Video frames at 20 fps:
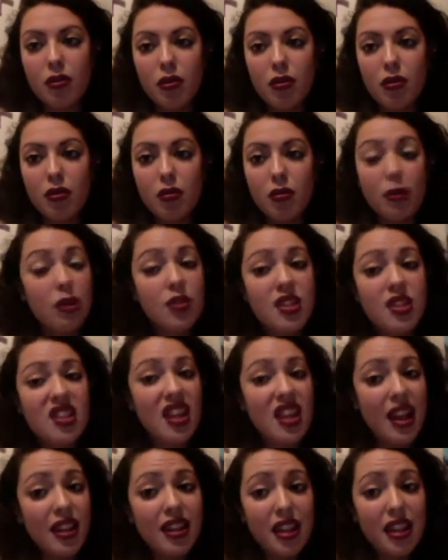Most
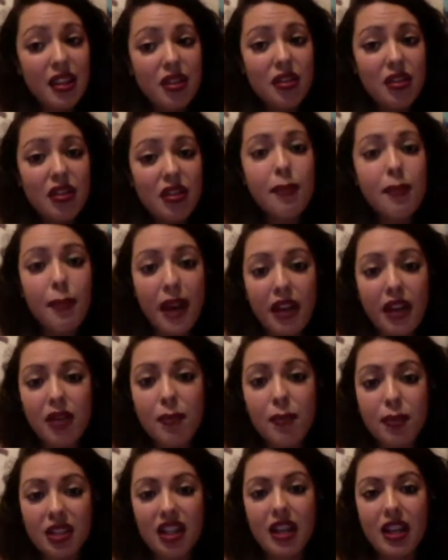likely they're in a better
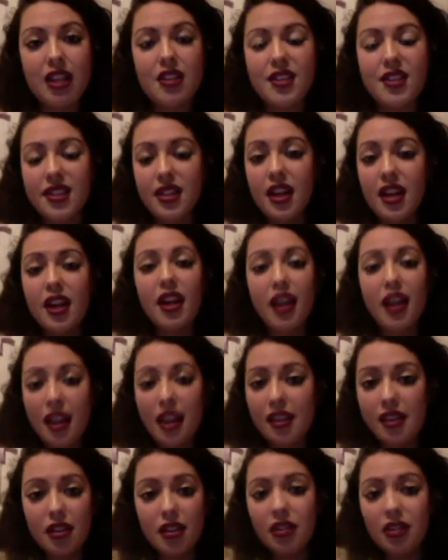place
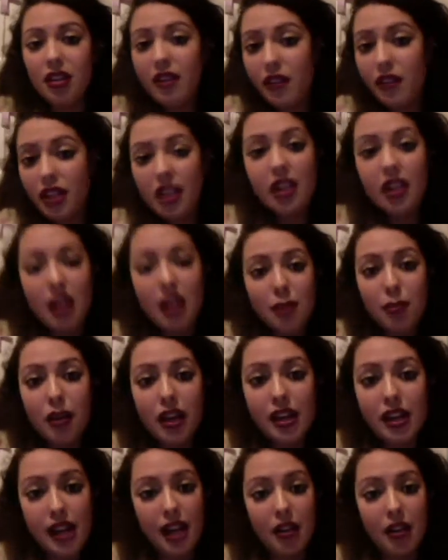and they're living it up
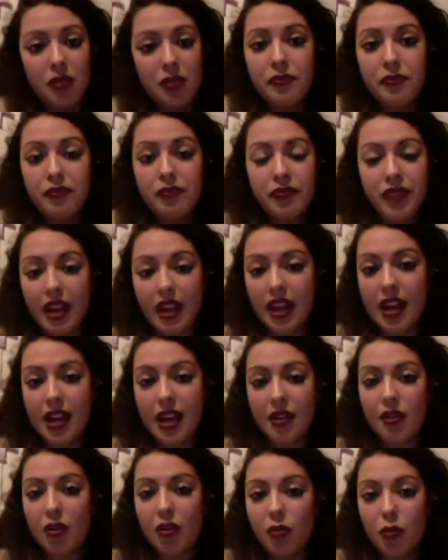right now.
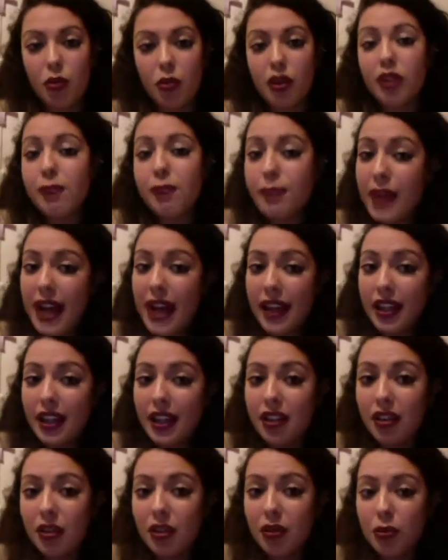And we're back here.
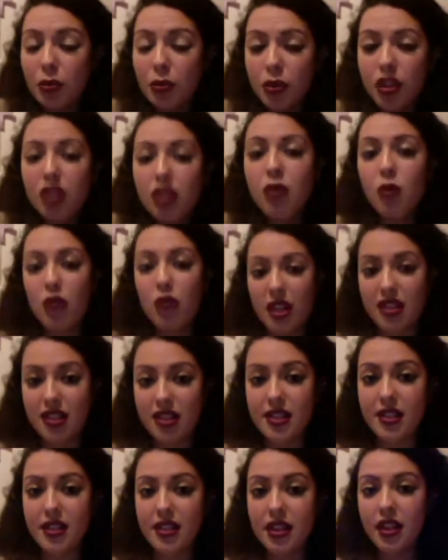We're the
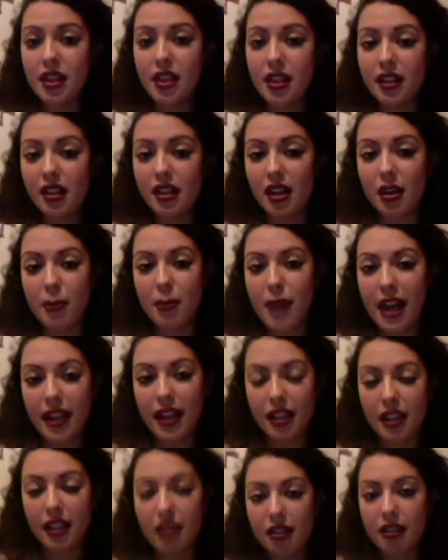ones that are back
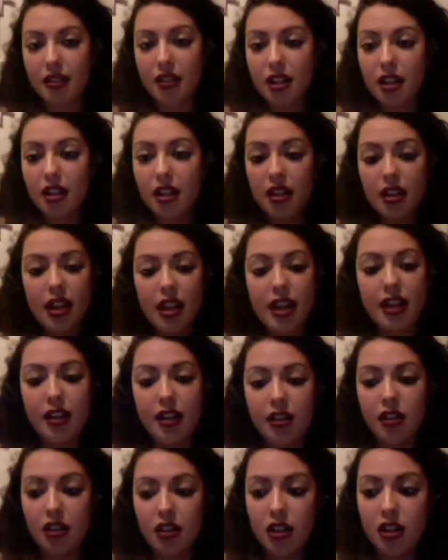here.
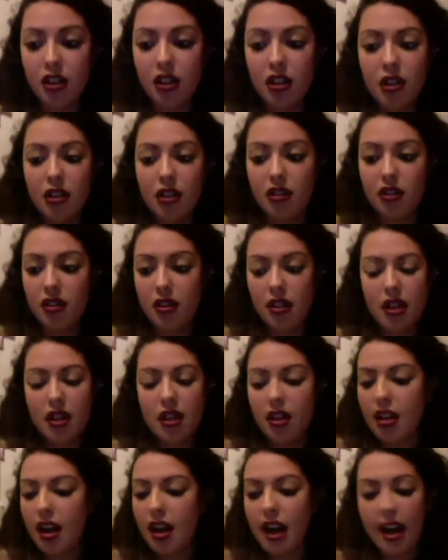And
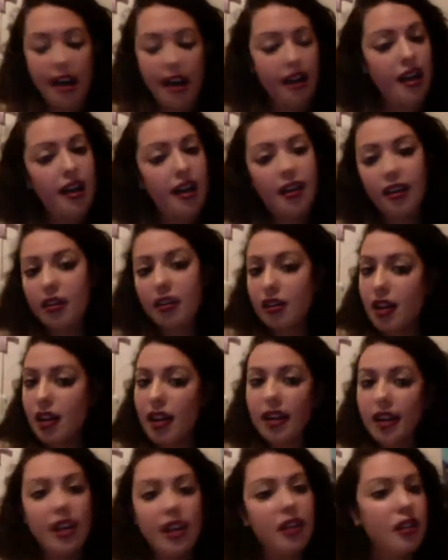I
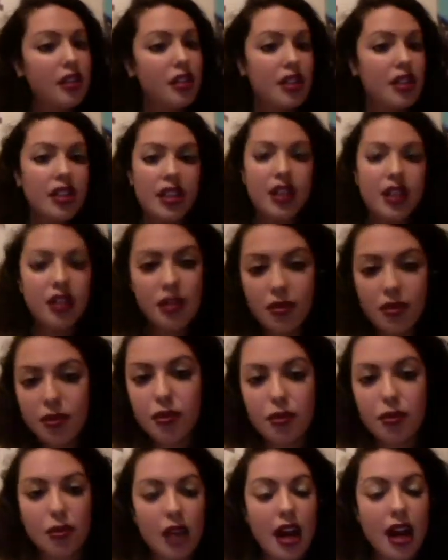guarantee
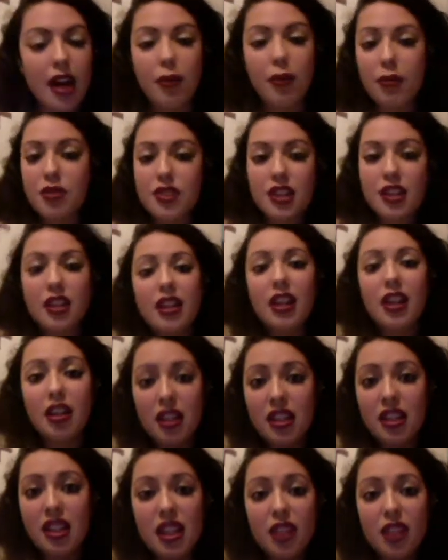you, I almost can
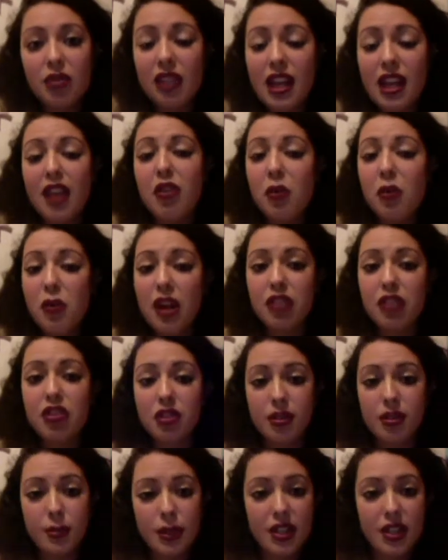guarantee you, they don't want you
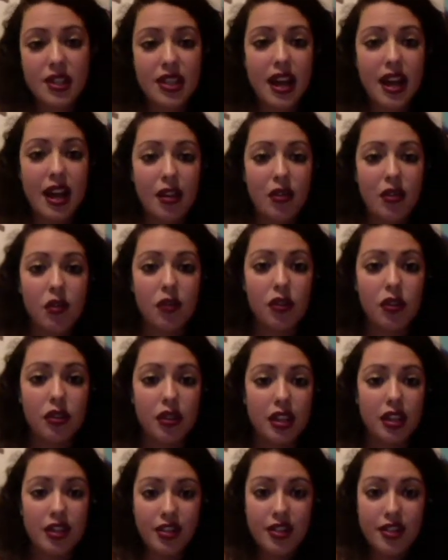to be sad over
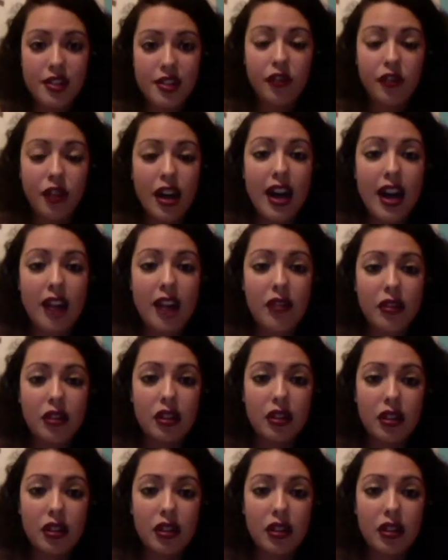this forever.